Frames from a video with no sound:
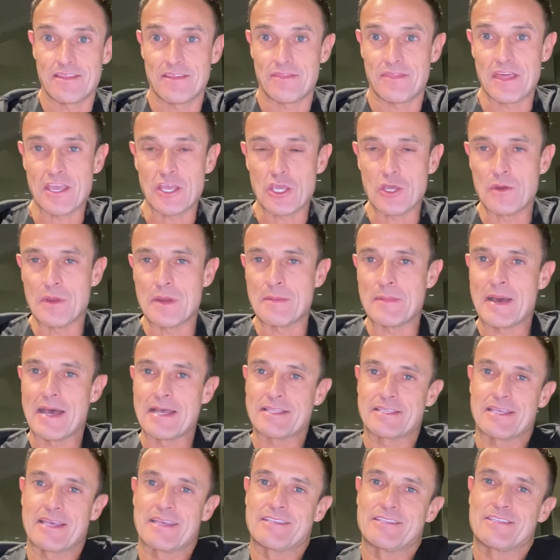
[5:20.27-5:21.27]
Thank you very
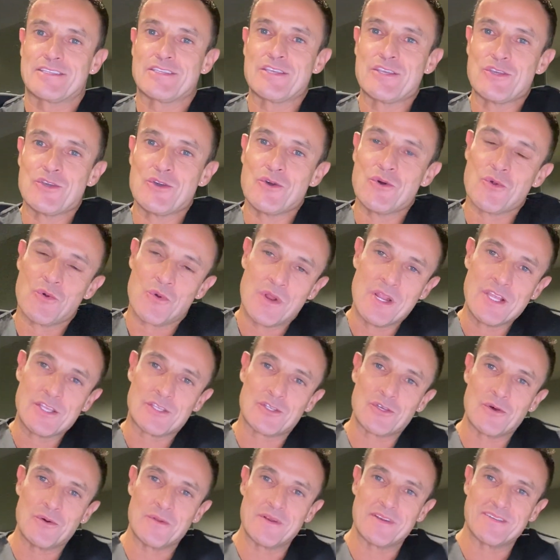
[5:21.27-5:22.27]
much and see you really
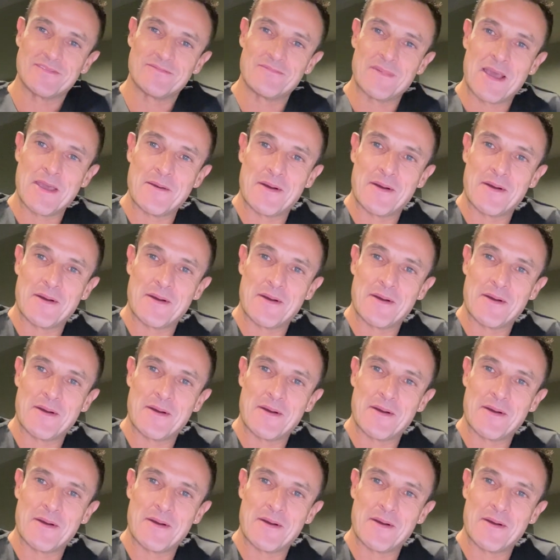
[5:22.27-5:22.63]
soon. Bye